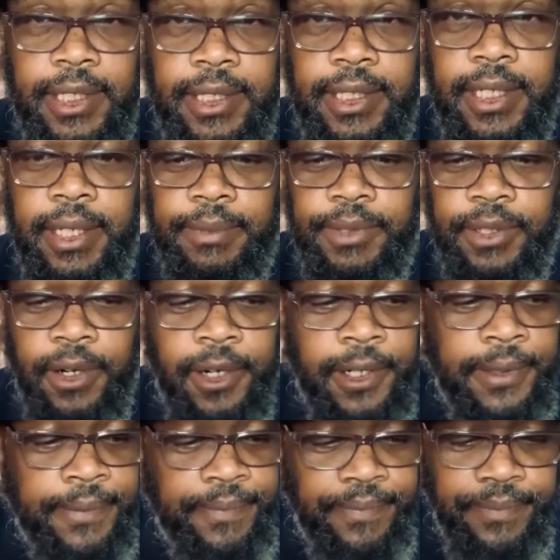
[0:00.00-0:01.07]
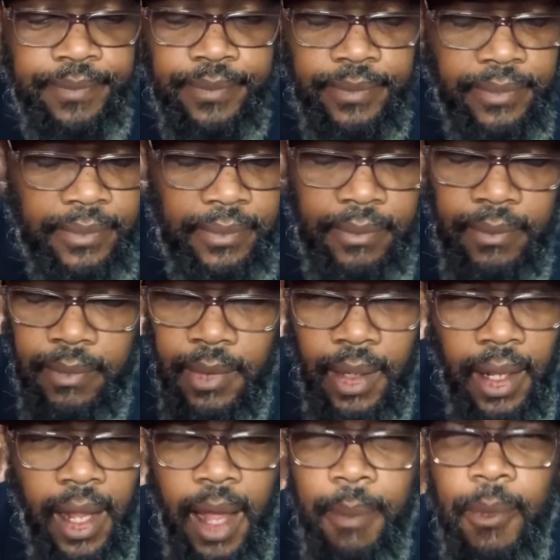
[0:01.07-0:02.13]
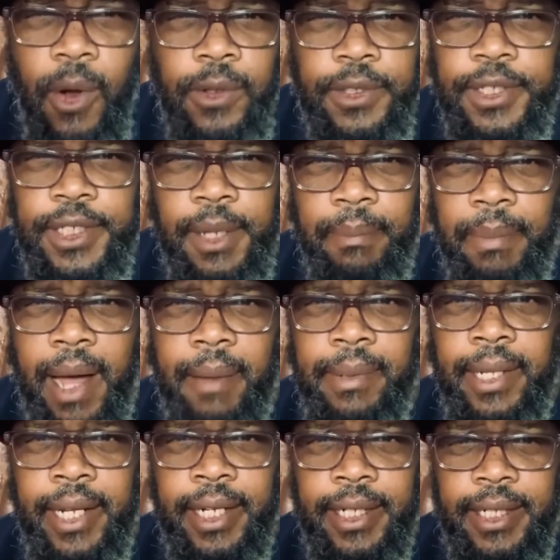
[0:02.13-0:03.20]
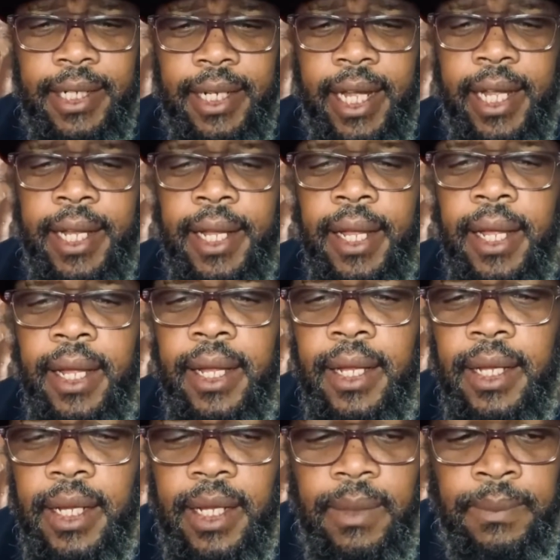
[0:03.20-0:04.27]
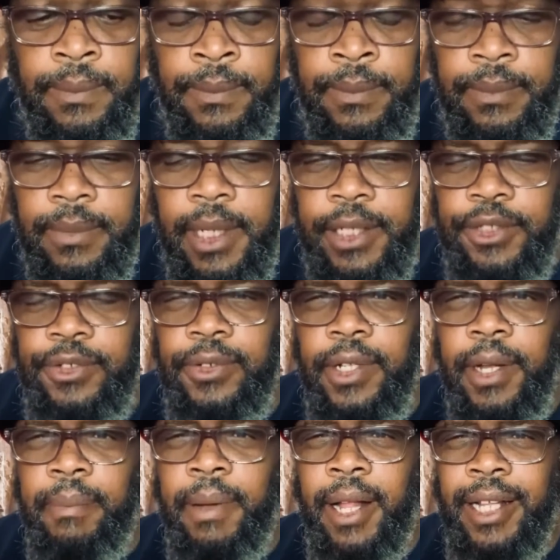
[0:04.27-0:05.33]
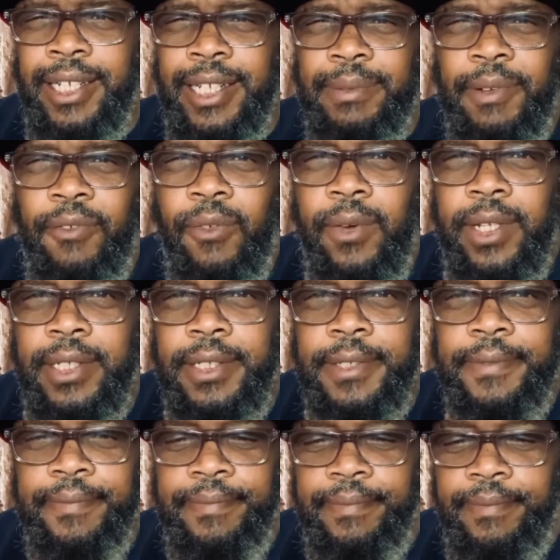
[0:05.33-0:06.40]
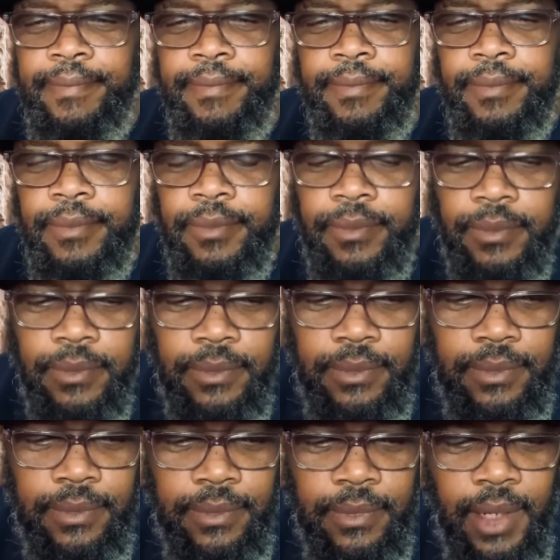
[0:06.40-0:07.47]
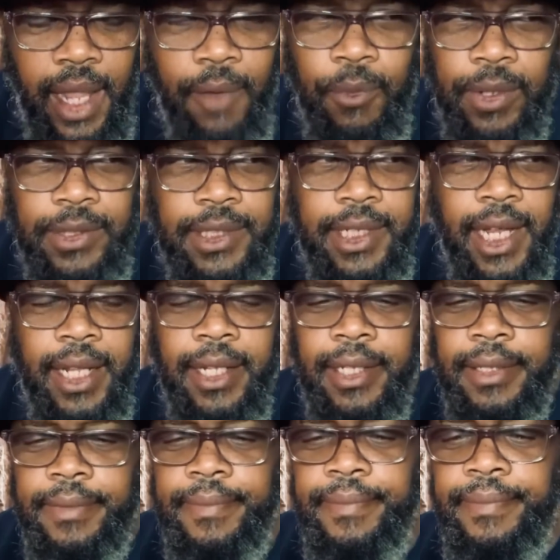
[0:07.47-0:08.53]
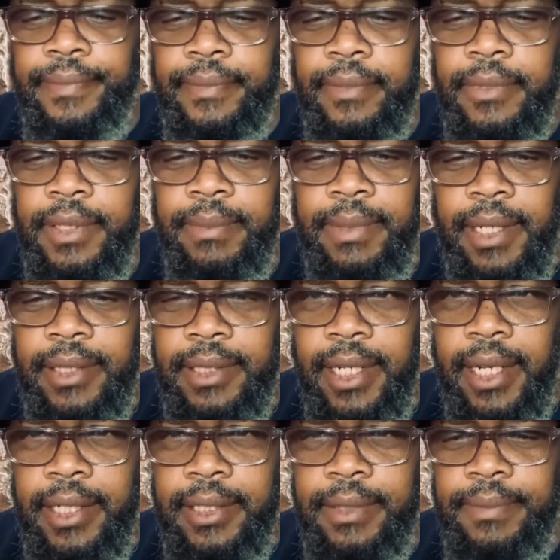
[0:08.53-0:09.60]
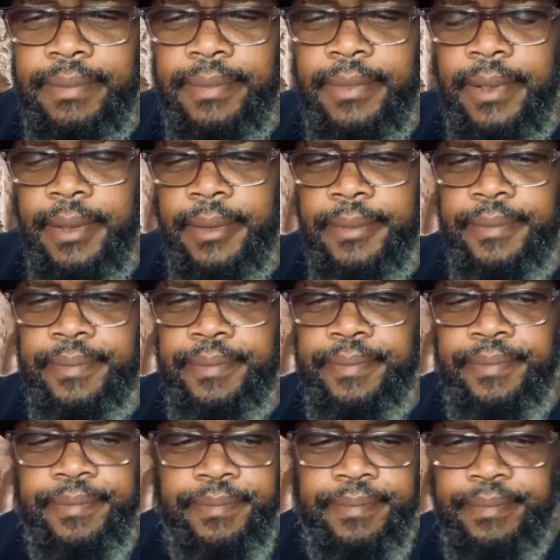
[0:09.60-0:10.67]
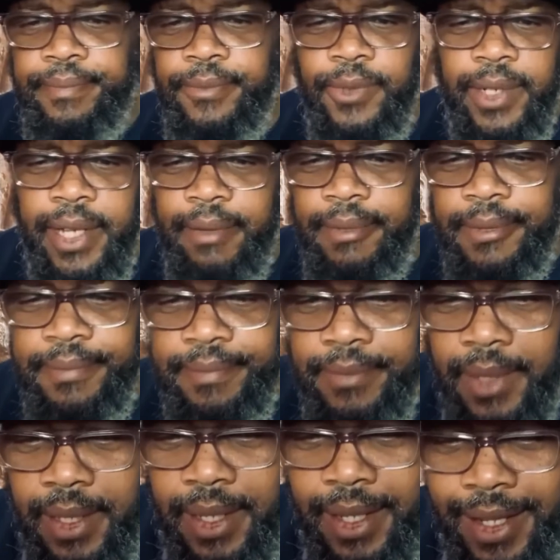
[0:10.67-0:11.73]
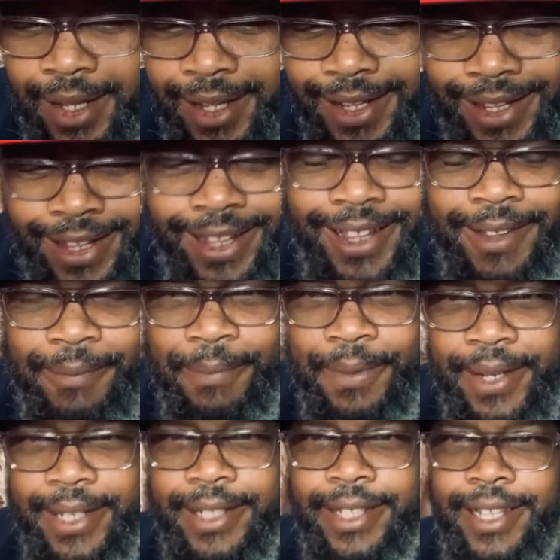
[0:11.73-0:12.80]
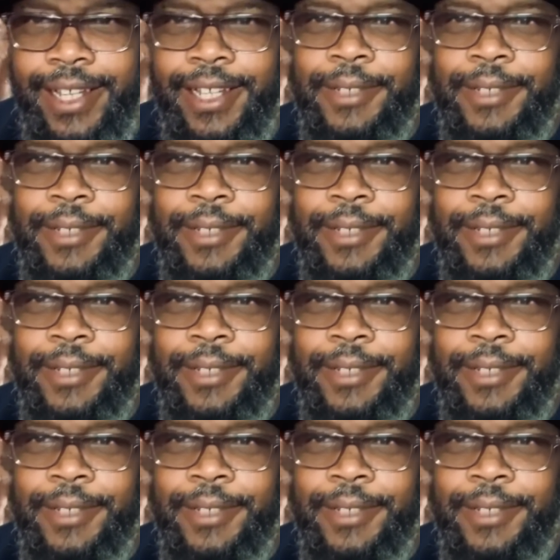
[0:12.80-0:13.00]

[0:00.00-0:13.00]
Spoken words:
I'm sorry. I'm all discombobulated today. I truly apologize. My voice. I wasn't yelling. Sometimes I guess whatever. But the